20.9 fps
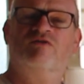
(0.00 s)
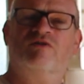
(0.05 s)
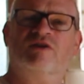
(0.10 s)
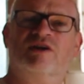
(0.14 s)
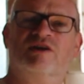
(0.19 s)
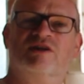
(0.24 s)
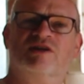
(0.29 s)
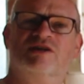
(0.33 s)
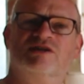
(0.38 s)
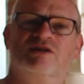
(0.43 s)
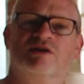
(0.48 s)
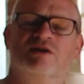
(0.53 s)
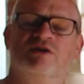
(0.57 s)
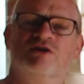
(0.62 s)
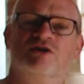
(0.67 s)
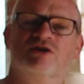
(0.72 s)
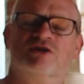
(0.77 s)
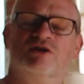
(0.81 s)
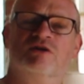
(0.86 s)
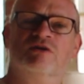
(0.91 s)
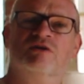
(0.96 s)
think of this
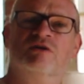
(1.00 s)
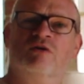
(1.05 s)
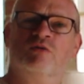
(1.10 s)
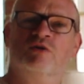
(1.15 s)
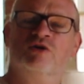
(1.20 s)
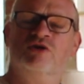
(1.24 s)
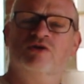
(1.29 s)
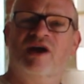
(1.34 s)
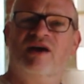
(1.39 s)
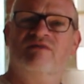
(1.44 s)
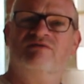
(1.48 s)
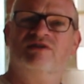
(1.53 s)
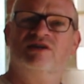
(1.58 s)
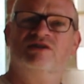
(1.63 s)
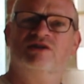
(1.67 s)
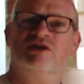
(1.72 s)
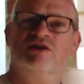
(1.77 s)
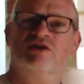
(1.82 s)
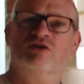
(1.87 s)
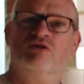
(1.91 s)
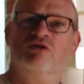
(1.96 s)
solution? Would you have this
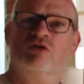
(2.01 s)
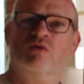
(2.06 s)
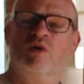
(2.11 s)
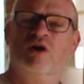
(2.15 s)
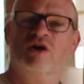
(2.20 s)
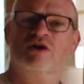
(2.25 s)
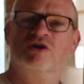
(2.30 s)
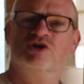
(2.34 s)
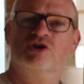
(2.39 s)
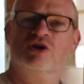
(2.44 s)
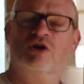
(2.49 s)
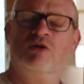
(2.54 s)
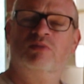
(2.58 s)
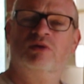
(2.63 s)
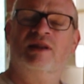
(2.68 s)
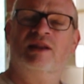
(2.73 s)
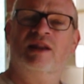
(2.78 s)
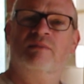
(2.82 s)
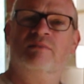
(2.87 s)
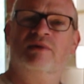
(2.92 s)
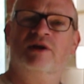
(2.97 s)
in your workshop?
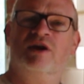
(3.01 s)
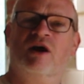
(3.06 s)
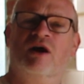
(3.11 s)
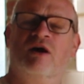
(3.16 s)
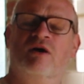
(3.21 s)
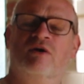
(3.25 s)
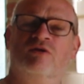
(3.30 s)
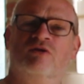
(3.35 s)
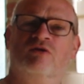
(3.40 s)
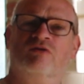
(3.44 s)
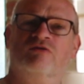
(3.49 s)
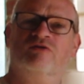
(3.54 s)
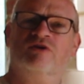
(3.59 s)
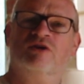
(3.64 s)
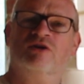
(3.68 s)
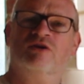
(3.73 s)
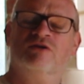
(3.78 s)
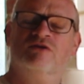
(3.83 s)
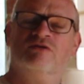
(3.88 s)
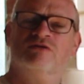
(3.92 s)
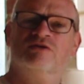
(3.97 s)
Let me know your
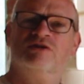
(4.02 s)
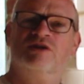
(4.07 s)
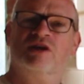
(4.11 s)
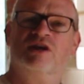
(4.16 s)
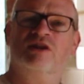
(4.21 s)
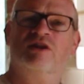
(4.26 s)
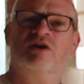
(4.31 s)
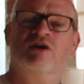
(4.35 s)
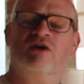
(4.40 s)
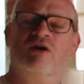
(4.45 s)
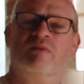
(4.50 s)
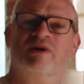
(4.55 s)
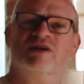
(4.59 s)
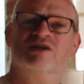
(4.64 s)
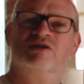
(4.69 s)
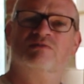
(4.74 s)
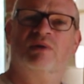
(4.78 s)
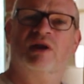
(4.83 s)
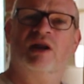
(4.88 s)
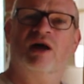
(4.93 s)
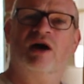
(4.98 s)
views in the comments
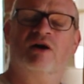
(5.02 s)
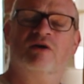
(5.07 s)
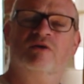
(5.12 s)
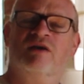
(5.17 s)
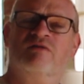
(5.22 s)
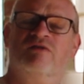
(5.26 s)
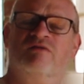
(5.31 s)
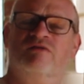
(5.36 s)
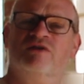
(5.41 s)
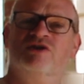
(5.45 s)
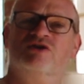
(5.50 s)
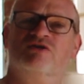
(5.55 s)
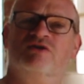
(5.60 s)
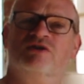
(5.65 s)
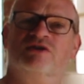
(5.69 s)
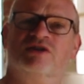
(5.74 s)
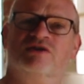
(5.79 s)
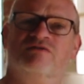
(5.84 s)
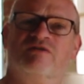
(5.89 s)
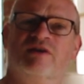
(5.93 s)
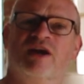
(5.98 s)
below. If you've enjoyed
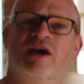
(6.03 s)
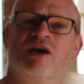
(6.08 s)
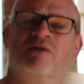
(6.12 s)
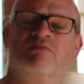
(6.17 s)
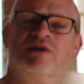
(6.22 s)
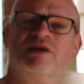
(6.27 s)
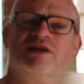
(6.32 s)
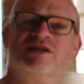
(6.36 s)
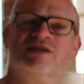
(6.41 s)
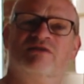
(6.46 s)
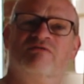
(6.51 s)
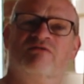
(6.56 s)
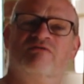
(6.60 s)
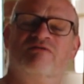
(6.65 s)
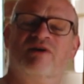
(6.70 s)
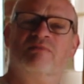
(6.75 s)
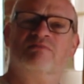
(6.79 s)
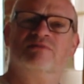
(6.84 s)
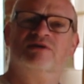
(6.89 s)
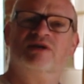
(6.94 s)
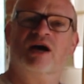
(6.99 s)
this video, please leave a
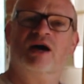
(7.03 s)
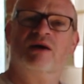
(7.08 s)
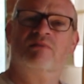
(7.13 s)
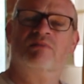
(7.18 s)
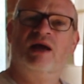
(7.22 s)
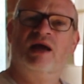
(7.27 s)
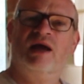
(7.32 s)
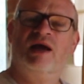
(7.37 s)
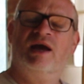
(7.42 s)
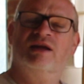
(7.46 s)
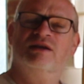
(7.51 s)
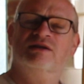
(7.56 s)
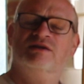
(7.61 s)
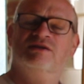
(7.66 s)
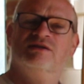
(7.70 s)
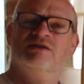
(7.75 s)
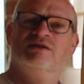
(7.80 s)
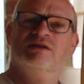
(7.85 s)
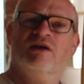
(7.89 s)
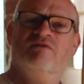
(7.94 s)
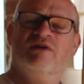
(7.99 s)
thumbs up. And
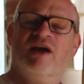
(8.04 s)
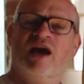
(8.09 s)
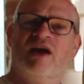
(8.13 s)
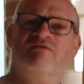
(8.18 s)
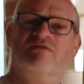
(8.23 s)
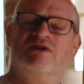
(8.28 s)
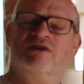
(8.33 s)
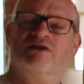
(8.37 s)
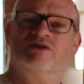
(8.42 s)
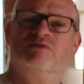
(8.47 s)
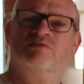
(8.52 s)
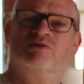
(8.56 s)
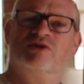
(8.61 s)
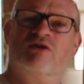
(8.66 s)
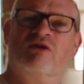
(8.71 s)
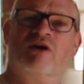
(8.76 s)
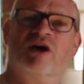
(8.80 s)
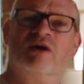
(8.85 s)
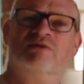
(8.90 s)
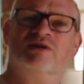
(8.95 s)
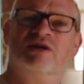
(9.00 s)
if you haven't
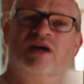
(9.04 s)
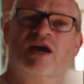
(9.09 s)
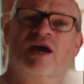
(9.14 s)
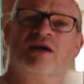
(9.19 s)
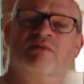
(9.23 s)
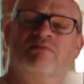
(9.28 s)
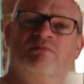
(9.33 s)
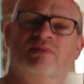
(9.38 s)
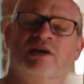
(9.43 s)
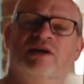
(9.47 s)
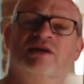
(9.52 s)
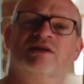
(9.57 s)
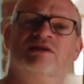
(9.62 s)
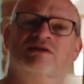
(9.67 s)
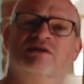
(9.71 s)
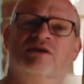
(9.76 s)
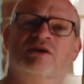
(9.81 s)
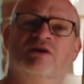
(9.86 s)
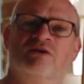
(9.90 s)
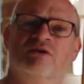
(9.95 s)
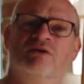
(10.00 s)
subscribed yet, please
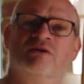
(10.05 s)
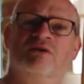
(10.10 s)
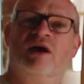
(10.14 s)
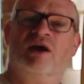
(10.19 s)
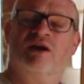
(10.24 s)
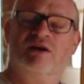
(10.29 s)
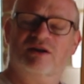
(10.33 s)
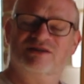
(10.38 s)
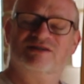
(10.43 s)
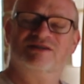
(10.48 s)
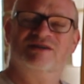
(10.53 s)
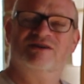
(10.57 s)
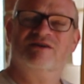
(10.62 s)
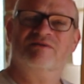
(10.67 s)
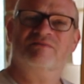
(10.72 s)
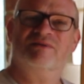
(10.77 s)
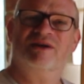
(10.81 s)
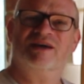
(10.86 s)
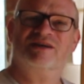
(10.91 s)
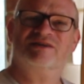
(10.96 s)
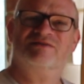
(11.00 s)
do. And I'll see you in
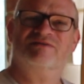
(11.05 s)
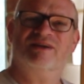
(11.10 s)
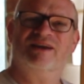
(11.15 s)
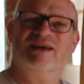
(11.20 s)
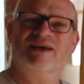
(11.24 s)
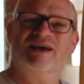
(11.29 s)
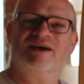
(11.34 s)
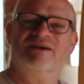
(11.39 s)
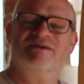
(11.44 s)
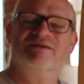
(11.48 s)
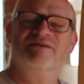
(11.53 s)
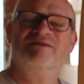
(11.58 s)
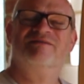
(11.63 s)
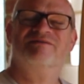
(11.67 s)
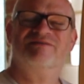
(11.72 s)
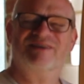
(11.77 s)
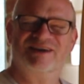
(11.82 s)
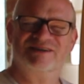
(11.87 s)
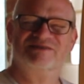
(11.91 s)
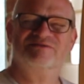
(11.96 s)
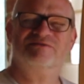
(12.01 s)
my next video.
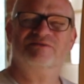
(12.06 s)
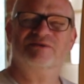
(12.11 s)
Thanks for